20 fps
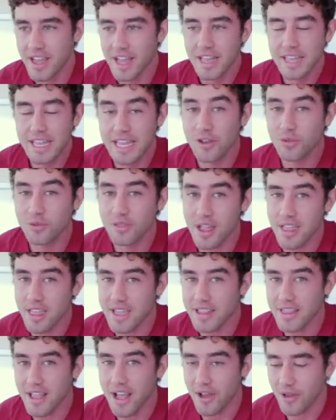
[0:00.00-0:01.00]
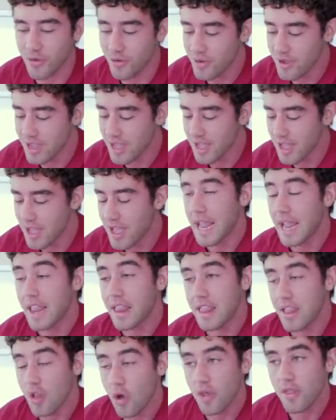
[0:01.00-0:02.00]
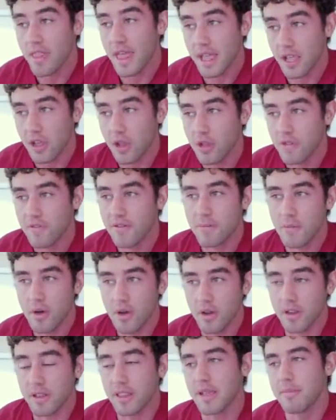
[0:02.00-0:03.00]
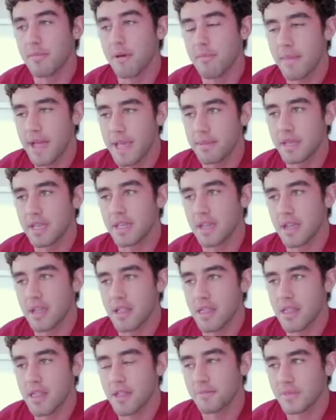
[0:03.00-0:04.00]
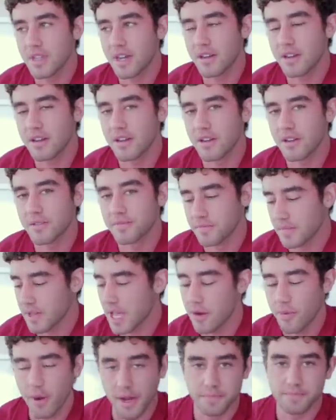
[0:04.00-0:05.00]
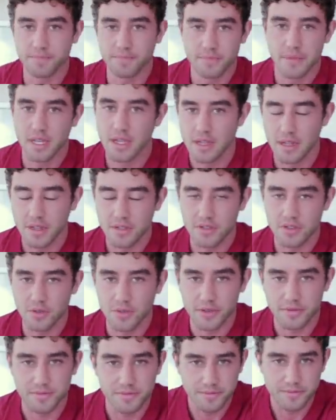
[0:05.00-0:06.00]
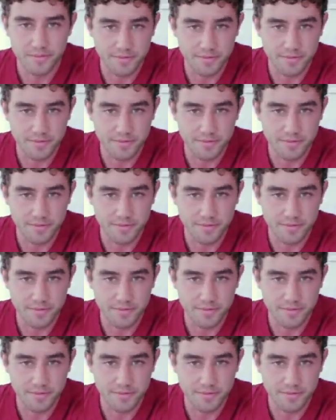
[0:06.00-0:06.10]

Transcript: Little does he know, it's not that good for marketing, but maybe it is. I don't know. Anyway, let's do it.